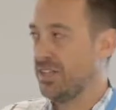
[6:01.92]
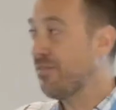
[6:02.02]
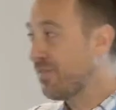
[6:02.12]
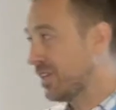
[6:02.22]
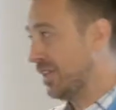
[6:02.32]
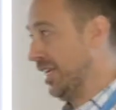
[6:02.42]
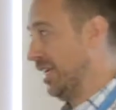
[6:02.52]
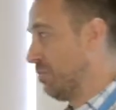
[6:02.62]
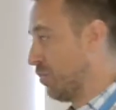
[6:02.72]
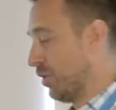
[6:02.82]

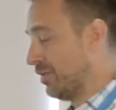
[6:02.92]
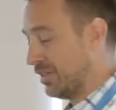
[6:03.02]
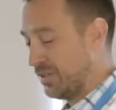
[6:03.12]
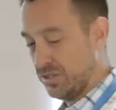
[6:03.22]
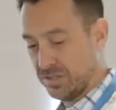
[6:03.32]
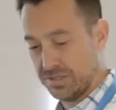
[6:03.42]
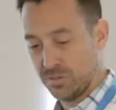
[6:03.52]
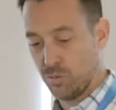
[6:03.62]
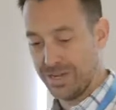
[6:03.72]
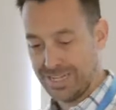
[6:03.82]
definitely improves the student's
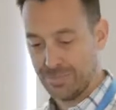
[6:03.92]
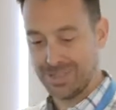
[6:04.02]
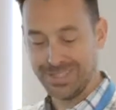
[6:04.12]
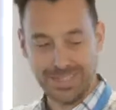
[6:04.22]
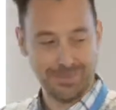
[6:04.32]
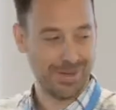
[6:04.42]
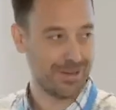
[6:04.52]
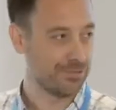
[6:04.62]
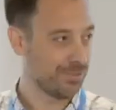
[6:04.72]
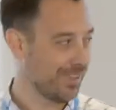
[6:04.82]
reading ability,
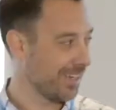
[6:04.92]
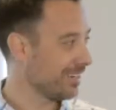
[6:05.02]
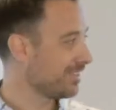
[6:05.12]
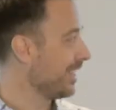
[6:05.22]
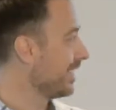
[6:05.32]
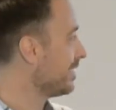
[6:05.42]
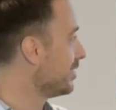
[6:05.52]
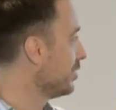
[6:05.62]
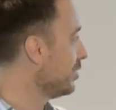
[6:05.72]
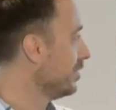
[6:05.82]
because what they're going to start to
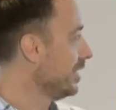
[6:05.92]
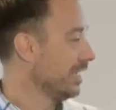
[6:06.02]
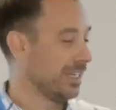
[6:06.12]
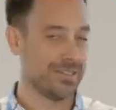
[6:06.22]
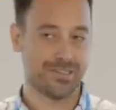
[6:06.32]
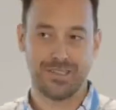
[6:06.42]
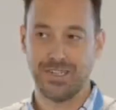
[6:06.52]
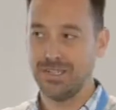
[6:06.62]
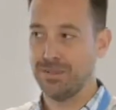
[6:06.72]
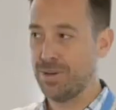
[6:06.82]
do is
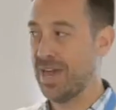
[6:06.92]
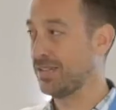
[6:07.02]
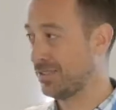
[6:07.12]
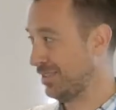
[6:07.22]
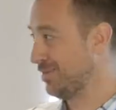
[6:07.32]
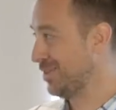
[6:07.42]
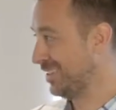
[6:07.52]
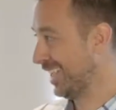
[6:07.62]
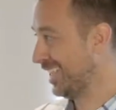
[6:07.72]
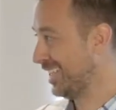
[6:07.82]
see patterns in the
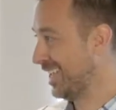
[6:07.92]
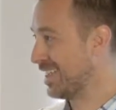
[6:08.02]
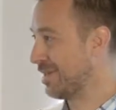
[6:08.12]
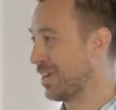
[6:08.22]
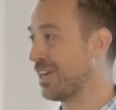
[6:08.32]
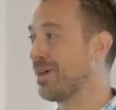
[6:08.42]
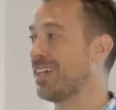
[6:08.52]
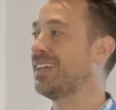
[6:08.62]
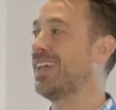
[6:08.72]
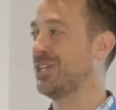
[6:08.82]
music, and then we're going to
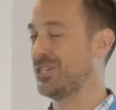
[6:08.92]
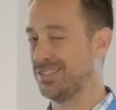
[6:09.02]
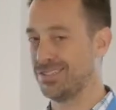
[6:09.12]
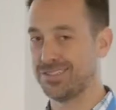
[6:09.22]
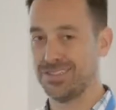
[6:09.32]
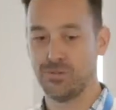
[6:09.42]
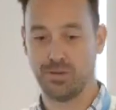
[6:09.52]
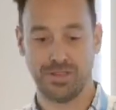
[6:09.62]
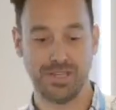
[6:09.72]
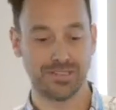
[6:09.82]
make connections
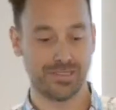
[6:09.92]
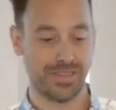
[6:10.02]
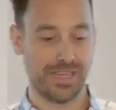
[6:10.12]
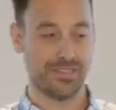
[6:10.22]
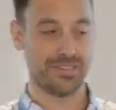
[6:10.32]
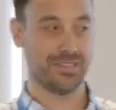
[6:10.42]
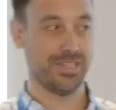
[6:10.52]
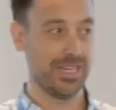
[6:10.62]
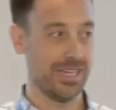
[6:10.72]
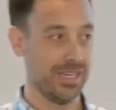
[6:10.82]
with things that they
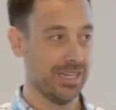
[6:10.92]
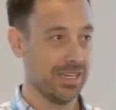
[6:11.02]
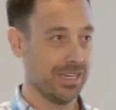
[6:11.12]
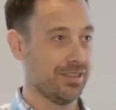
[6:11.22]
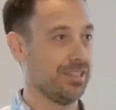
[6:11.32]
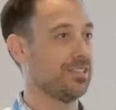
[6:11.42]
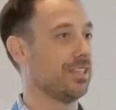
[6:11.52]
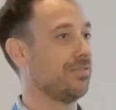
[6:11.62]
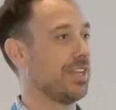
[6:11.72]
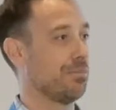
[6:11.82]
see, things that
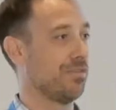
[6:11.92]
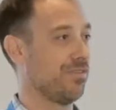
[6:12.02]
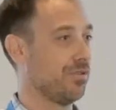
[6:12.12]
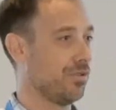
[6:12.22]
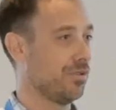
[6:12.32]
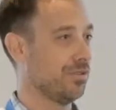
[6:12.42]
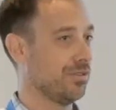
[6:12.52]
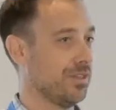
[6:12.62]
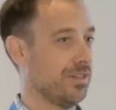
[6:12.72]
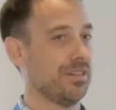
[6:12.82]
they've done before,
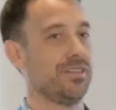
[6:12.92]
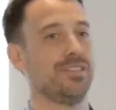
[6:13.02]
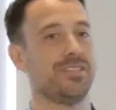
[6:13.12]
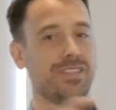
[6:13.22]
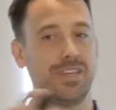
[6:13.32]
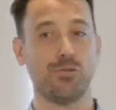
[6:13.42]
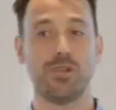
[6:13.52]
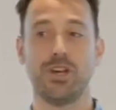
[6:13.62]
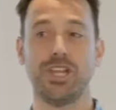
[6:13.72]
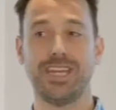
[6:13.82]
and things that they were
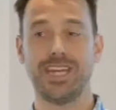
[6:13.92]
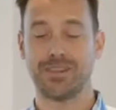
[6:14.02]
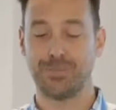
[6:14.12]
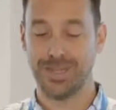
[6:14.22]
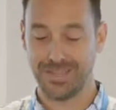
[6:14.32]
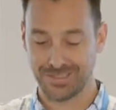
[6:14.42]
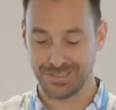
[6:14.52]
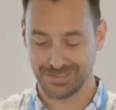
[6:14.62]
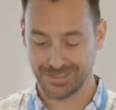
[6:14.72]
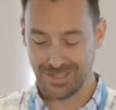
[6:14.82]
learning in other
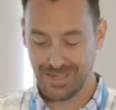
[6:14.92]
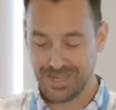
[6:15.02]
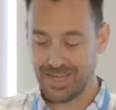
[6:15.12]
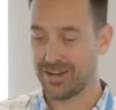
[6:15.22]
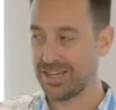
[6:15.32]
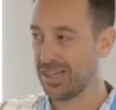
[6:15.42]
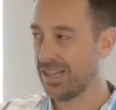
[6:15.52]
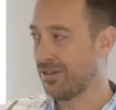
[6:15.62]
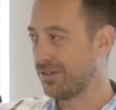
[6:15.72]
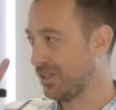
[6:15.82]
pieces. And I
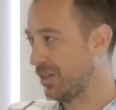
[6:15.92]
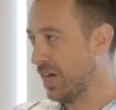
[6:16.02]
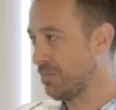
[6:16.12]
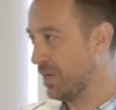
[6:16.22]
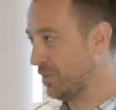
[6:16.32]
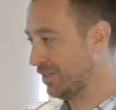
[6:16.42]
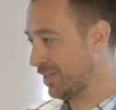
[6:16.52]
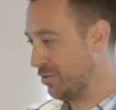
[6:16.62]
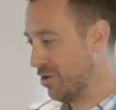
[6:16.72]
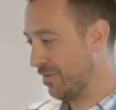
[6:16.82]
love it. Light bulbs
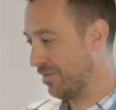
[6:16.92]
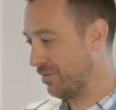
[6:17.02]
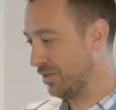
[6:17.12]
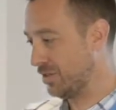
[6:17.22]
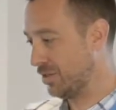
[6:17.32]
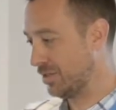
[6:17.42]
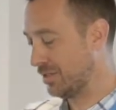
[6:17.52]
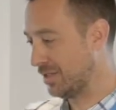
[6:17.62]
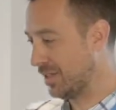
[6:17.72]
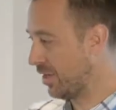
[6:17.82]
go off with
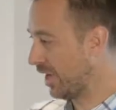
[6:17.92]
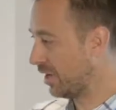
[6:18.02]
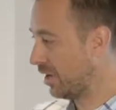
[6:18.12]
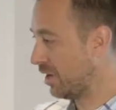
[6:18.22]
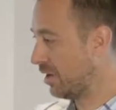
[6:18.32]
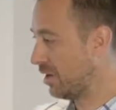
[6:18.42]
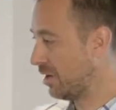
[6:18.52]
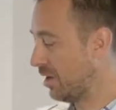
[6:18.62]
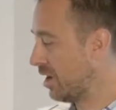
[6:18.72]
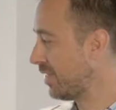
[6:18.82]
students and they're like,
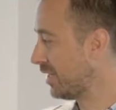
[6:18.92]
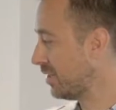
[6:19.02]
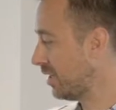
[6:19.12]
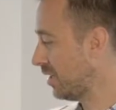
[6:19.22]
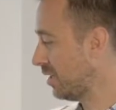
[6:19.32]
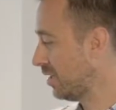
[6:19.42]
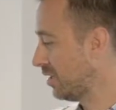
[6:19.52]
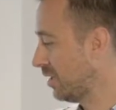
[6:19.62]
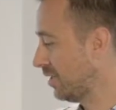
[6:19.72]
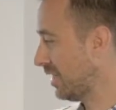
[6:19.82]
oh,
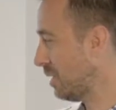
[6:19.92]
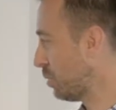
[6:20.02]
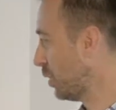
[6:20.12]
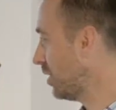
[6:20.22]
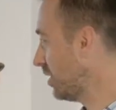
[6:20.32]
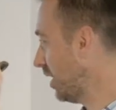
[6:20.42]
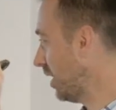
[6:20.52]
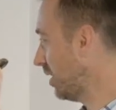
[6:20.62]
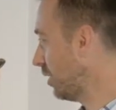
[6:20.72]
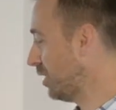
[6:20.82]
is that a blues
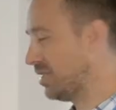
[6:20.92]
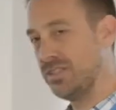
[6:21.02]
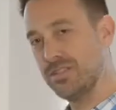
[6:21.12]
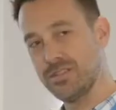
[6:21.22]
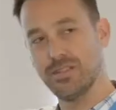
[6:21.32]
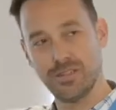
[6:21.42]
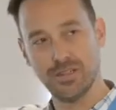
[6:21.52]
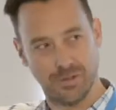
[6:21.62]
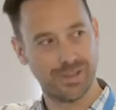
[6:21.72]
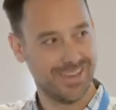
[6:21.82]
thing that we did? And
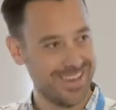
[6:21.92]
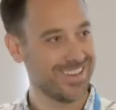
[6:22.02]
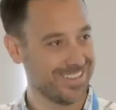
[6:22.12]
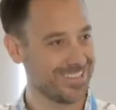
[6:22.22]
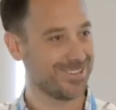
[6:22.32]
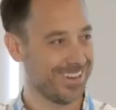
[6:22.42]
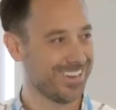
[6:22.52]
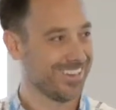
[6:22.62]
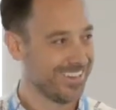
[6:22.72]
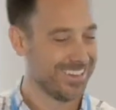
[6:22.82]
I'm like, yeah, that's
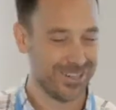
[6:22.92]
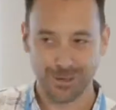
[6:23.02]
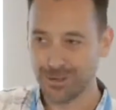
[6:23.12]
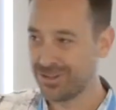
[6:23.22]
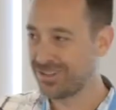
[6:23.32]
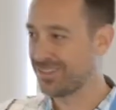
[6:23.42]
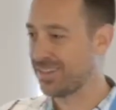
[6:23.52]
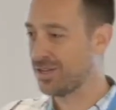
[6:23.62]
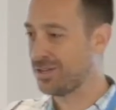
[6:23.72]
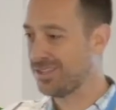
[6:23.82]
right. Or
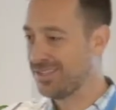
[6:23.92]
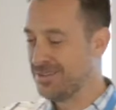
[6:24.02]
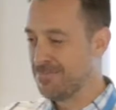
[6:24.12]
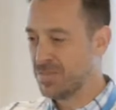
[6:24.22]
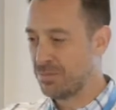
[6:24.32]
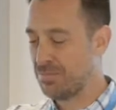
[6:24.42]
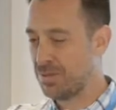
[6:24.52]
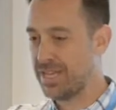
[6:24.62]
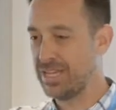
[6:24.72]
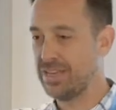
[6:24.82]
they'll be
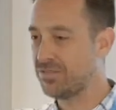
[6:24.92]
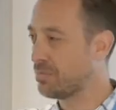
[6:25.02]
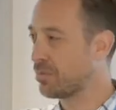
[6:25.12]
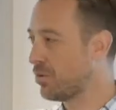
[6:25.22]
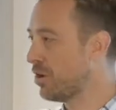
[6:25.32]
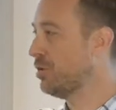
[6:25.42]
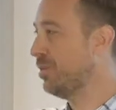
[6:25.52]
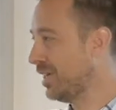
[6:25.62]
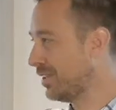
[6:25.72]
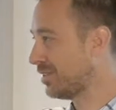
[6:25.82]
playing even a Baroque
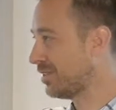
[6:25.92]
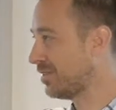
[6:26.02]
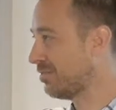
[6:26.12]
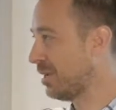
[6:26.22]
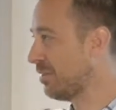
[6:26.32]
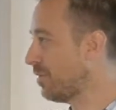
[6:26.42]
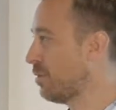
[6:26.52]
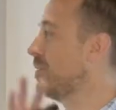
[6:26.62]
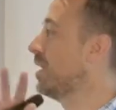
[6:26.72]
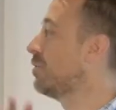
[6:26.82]
piece, maybe from
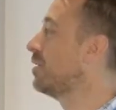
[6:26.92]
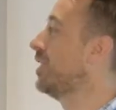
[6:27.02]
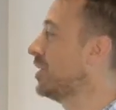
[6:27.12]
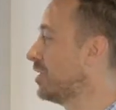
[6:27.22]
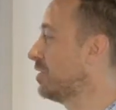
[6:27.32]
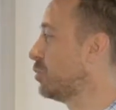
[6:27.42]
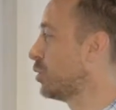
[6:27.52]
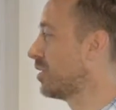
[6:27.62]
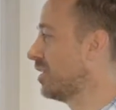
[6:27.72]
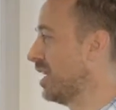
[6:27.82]
a Piano Adventures
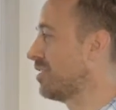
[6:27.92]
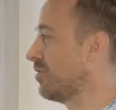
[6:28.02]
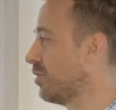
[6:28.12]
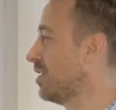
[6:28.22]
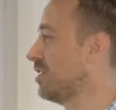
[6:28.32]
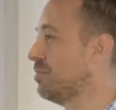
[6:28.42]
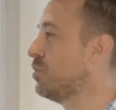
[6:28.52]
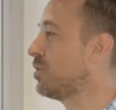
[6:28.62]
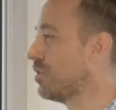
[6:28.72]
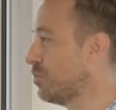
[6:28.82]
book that has a very
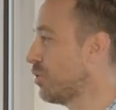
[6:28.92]
simple chord